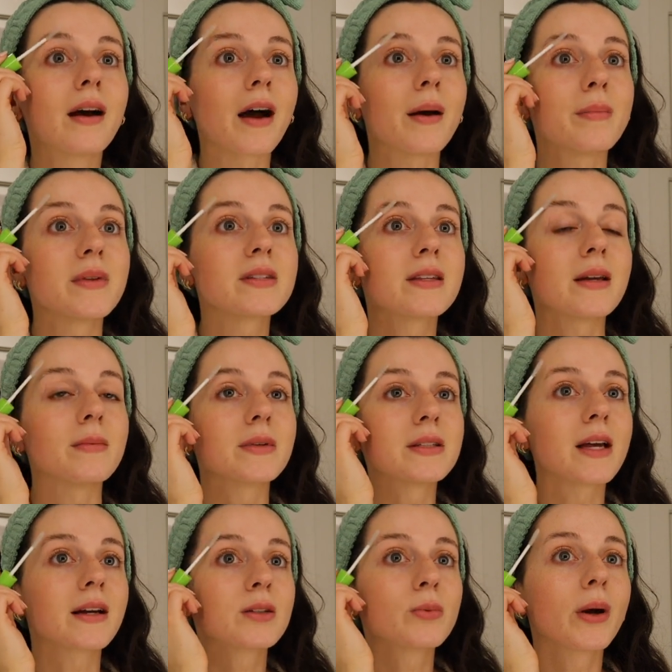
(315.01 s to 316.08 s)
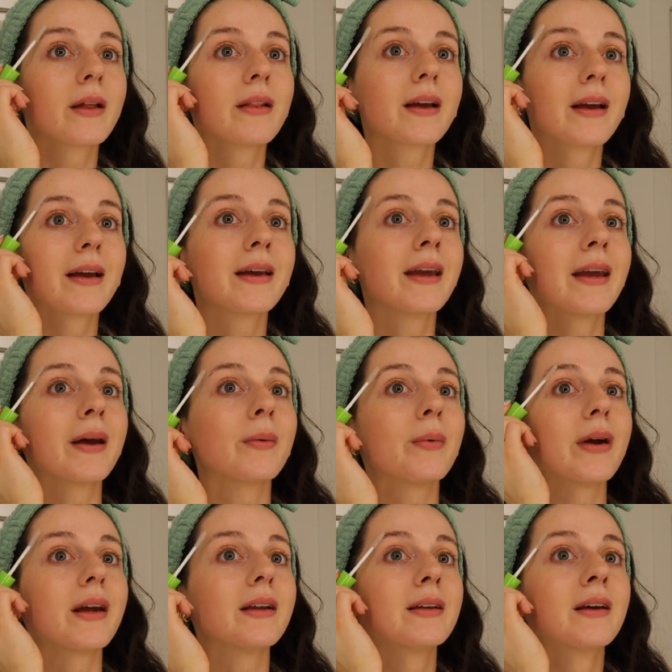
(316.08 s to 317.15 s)
i'm the same exact way like i can't
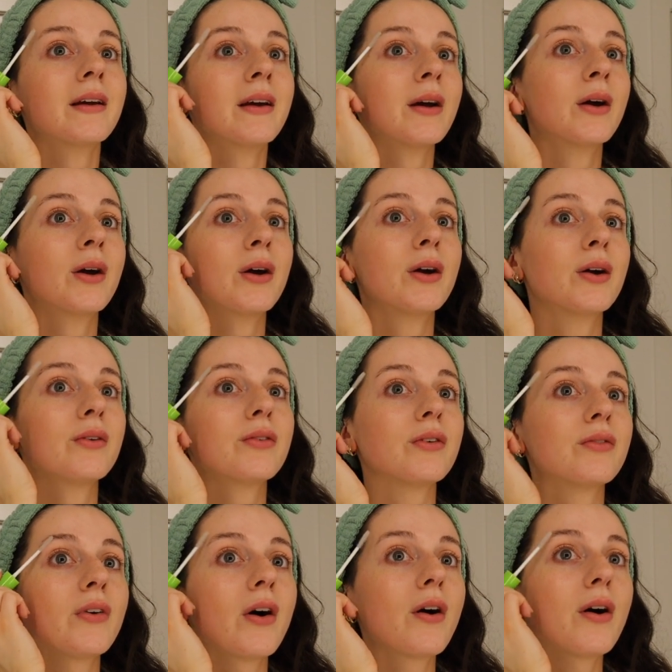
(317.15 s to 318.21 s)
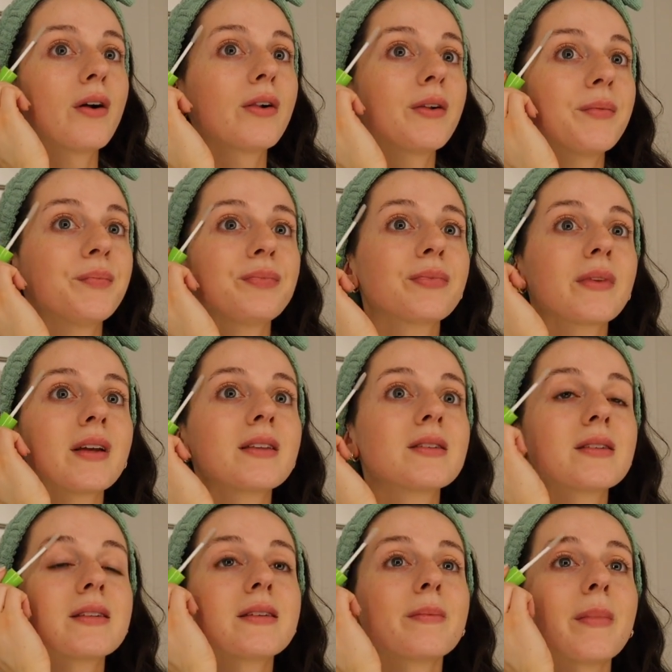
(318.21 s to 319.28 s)
wait for fall
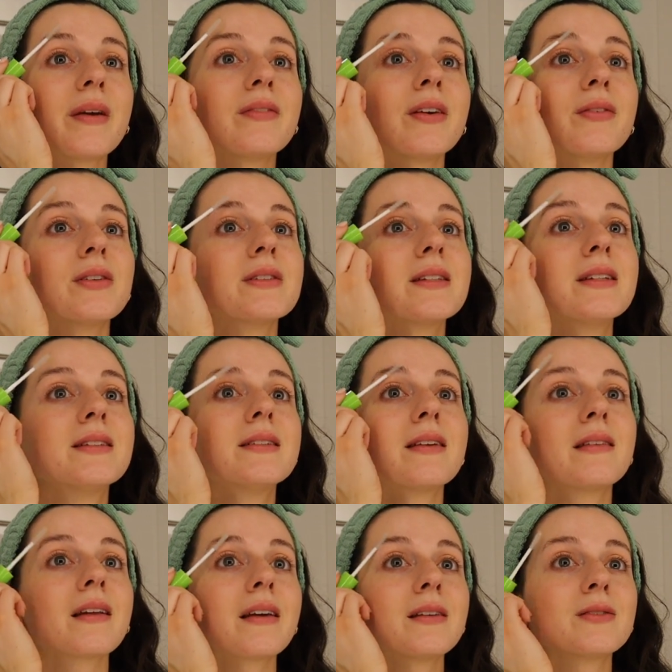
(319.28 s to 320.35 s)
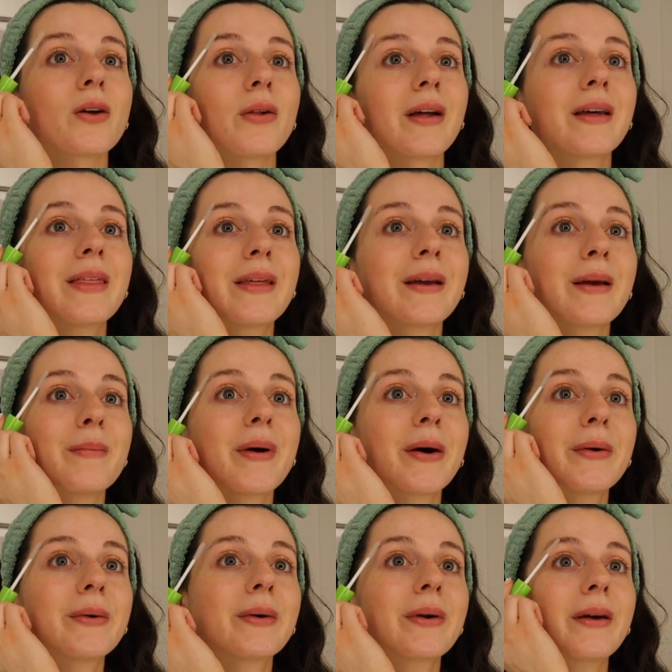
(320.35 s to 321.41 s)
it's my favorite season like it's all i think
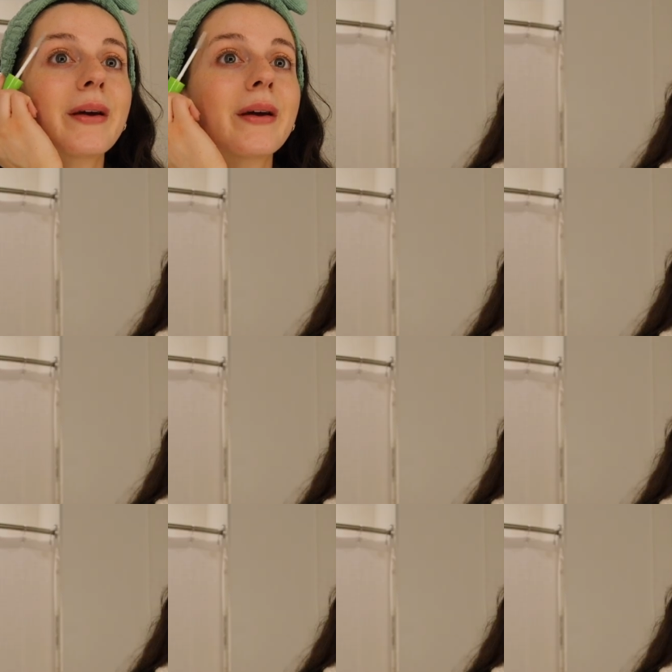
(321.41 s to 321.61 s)
about